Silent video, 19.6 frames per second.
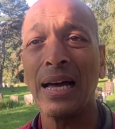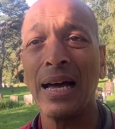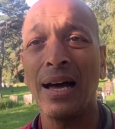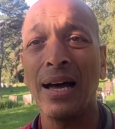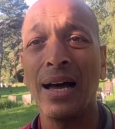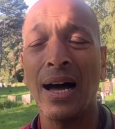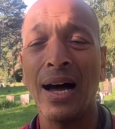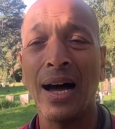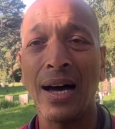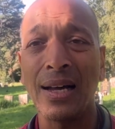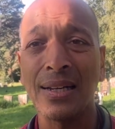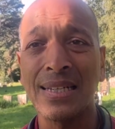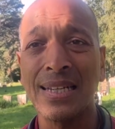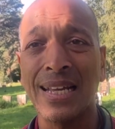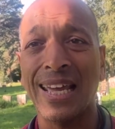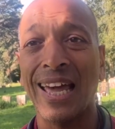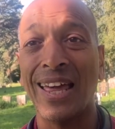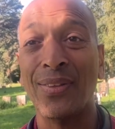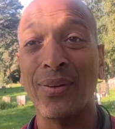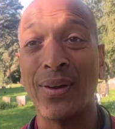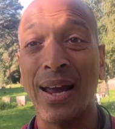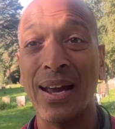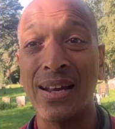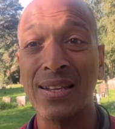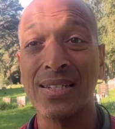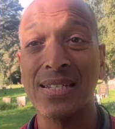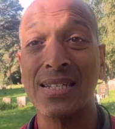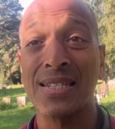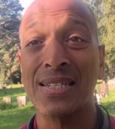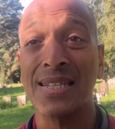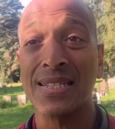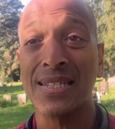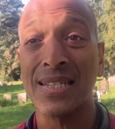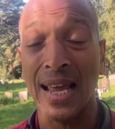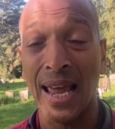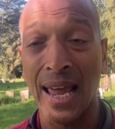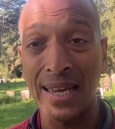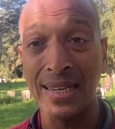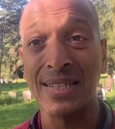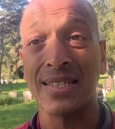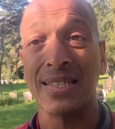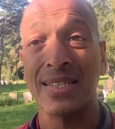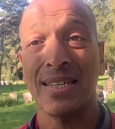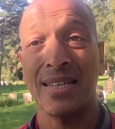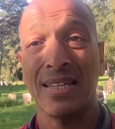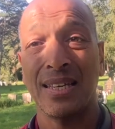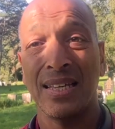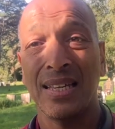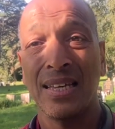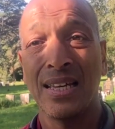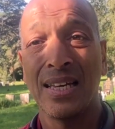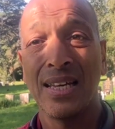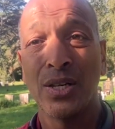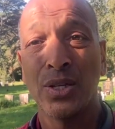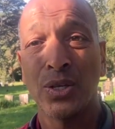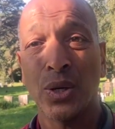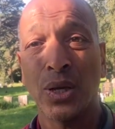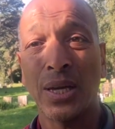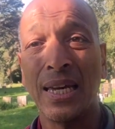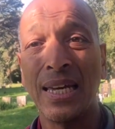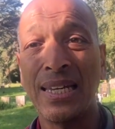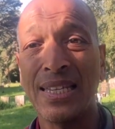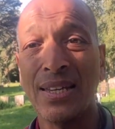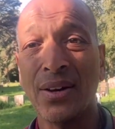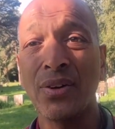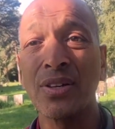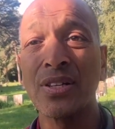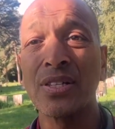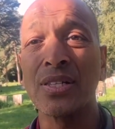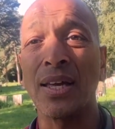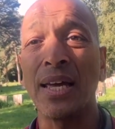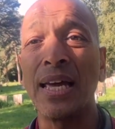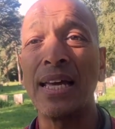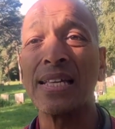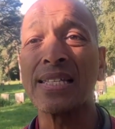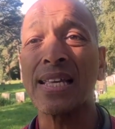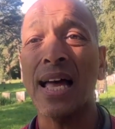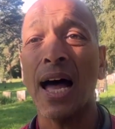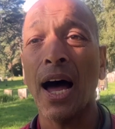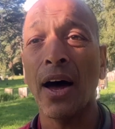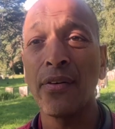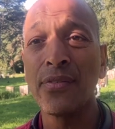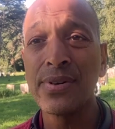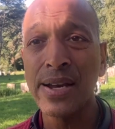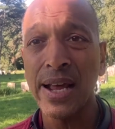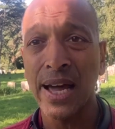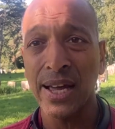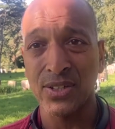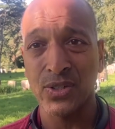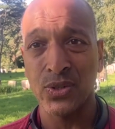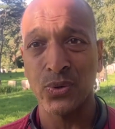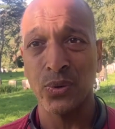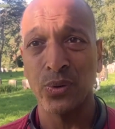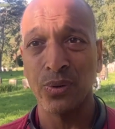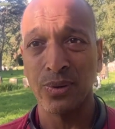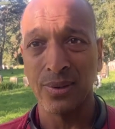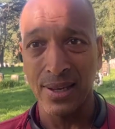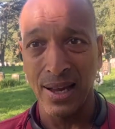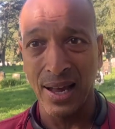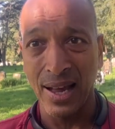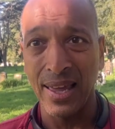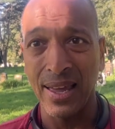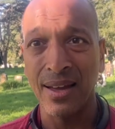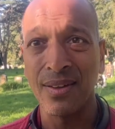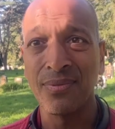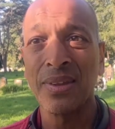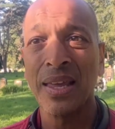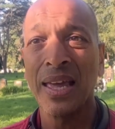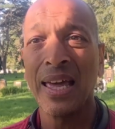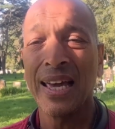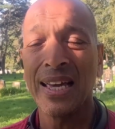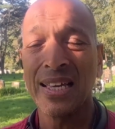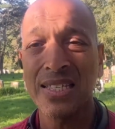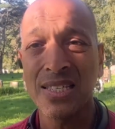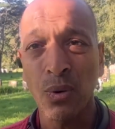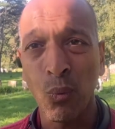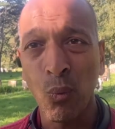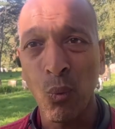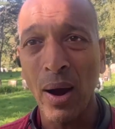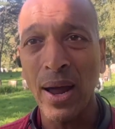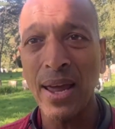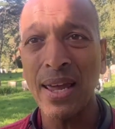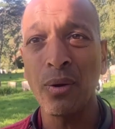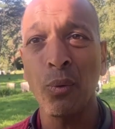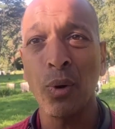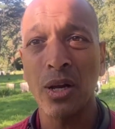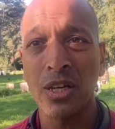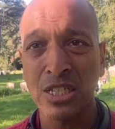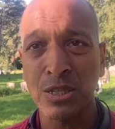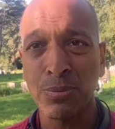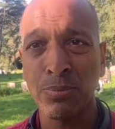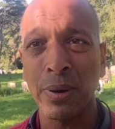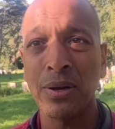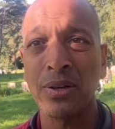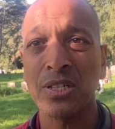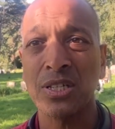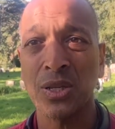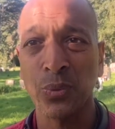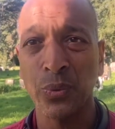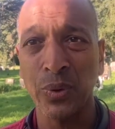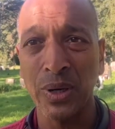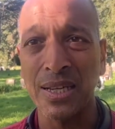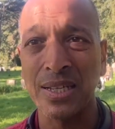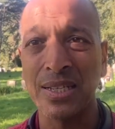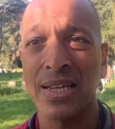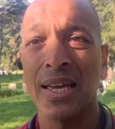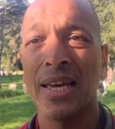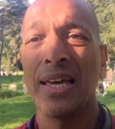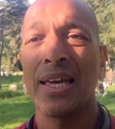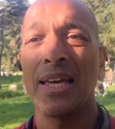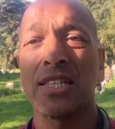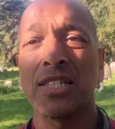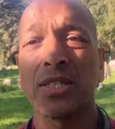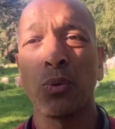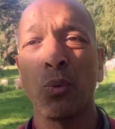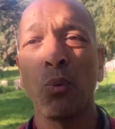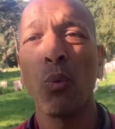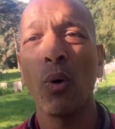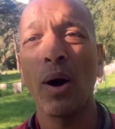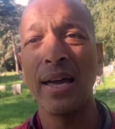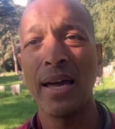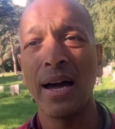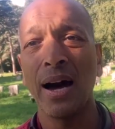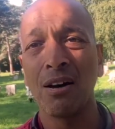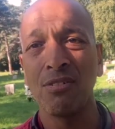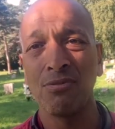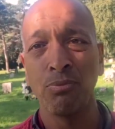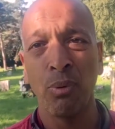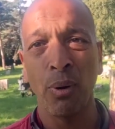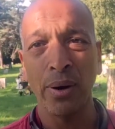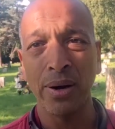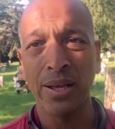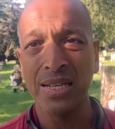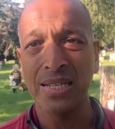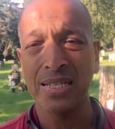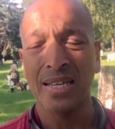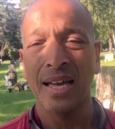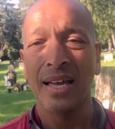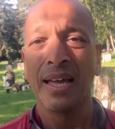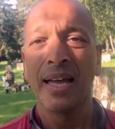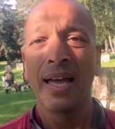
hunter-gatherer ancestors ate. So keto is our natural diet. It's the way we're supposed to eat. It's the way our bodies